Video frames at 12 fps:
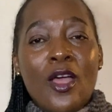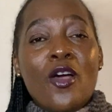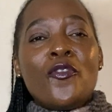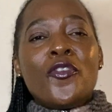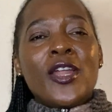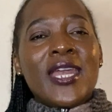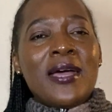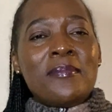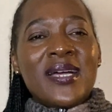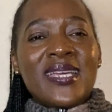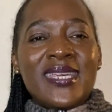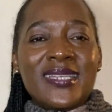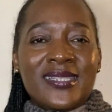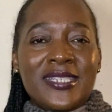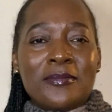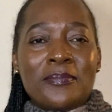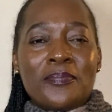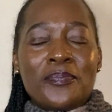For
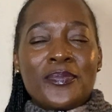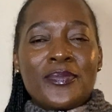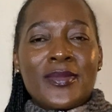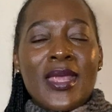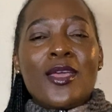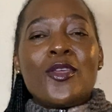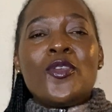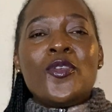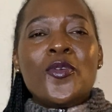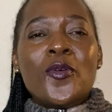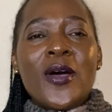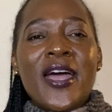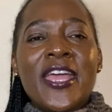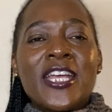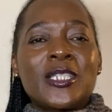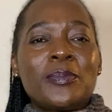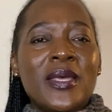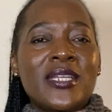Lamarckism, you are
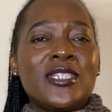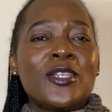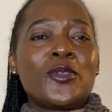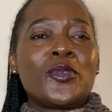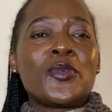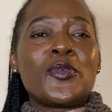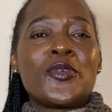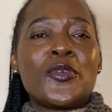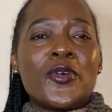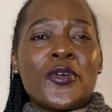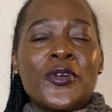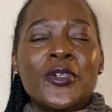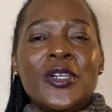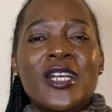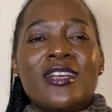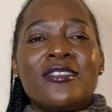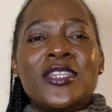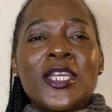expected to know
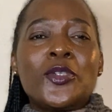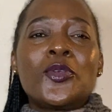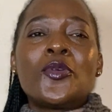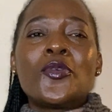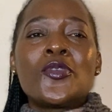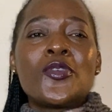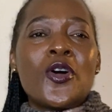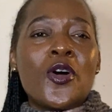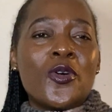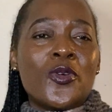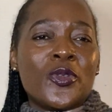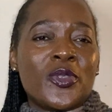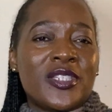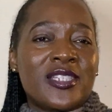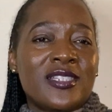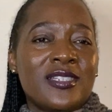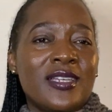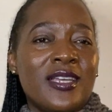the 2 laws
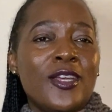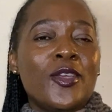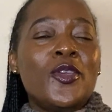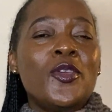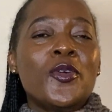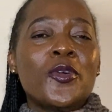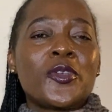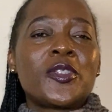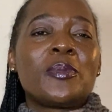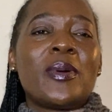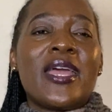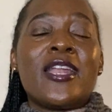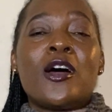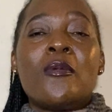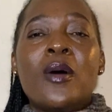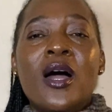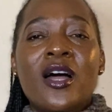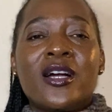used by
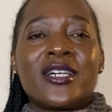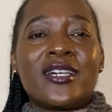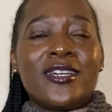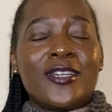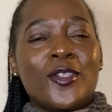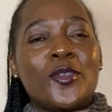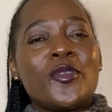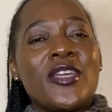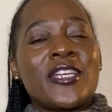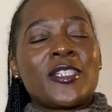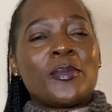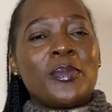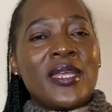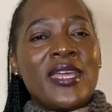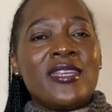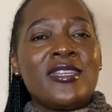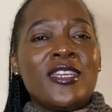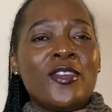Lamarck to
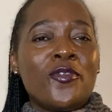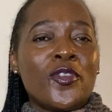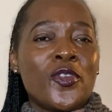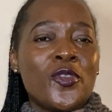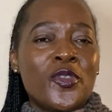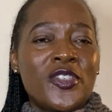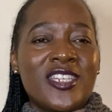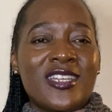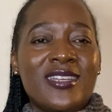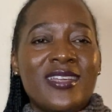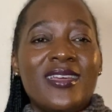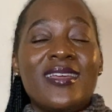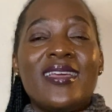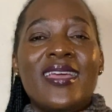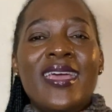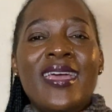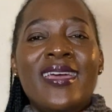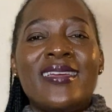explain evolution
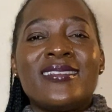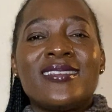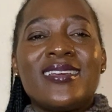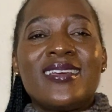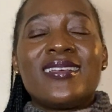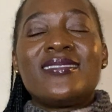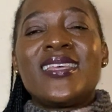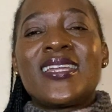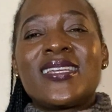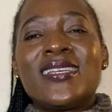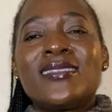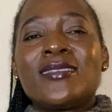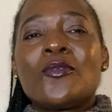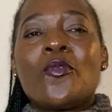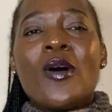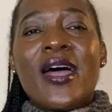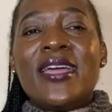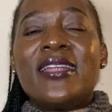and the reason
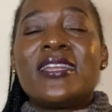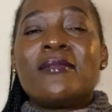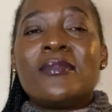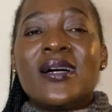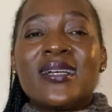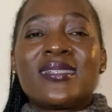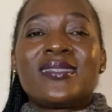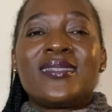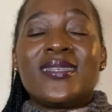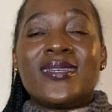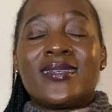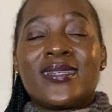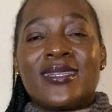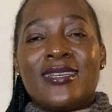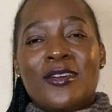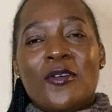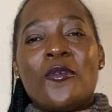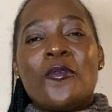why Lamarck's theory
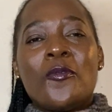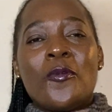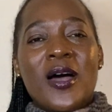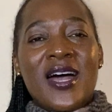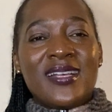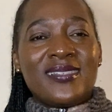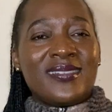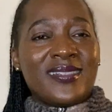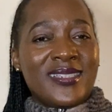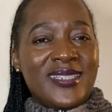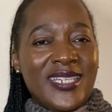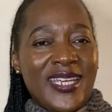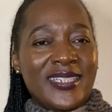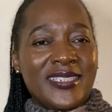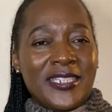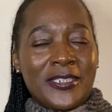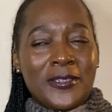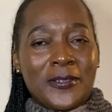was
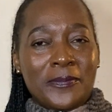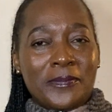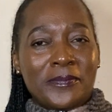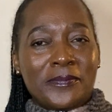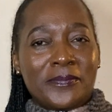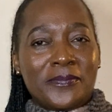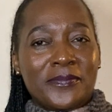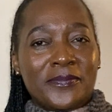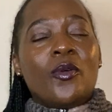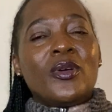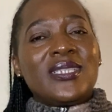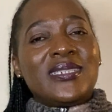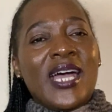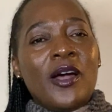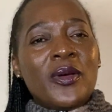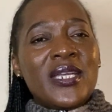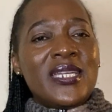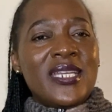rejected. With
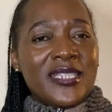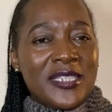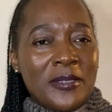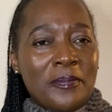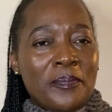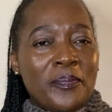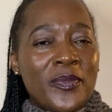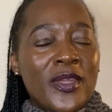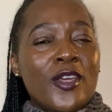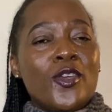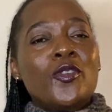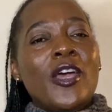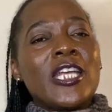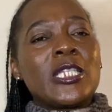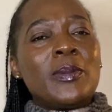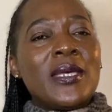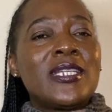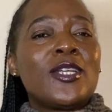Darwinism, you are
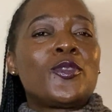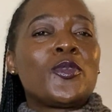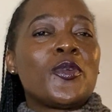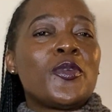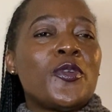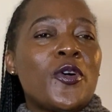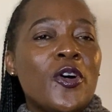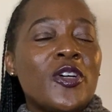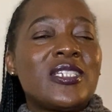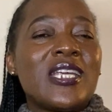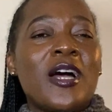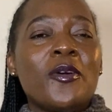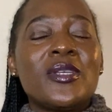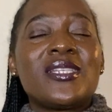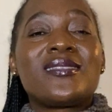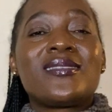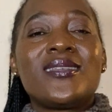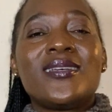expected to know Darwin's
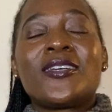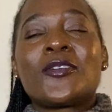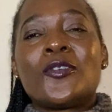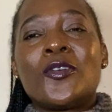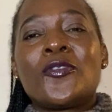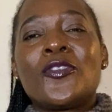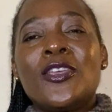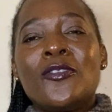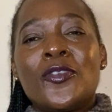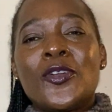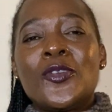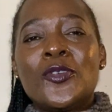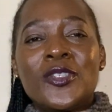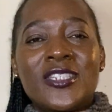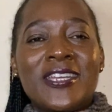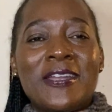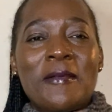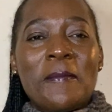theory of
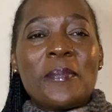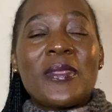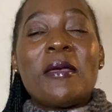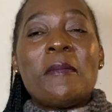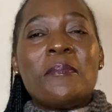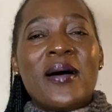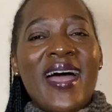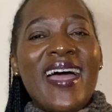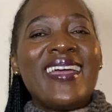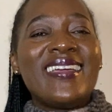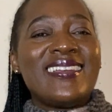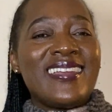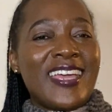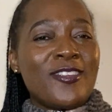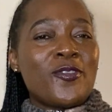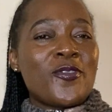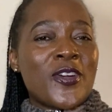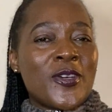evolution by
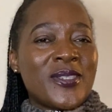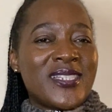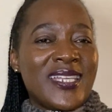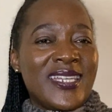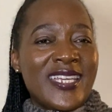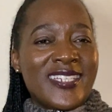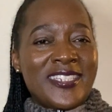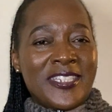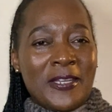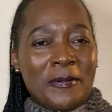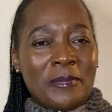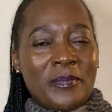natural selection.